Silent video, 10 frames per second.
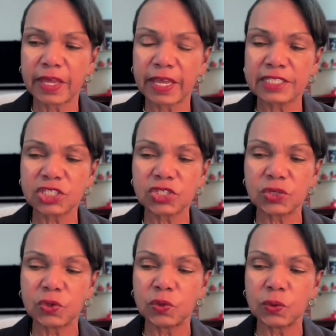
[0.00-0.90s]
as
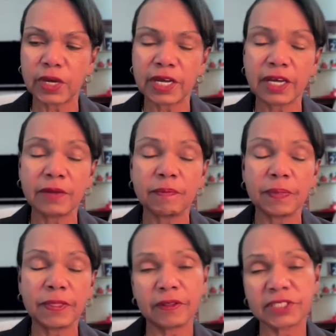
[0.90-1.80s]
to
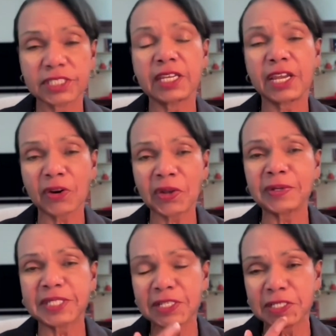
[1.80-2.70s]

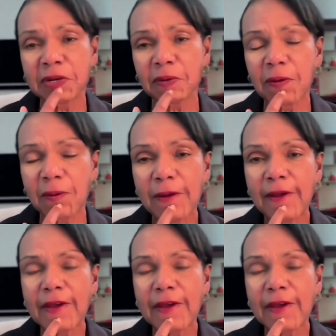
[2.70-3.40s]
scenarios in general,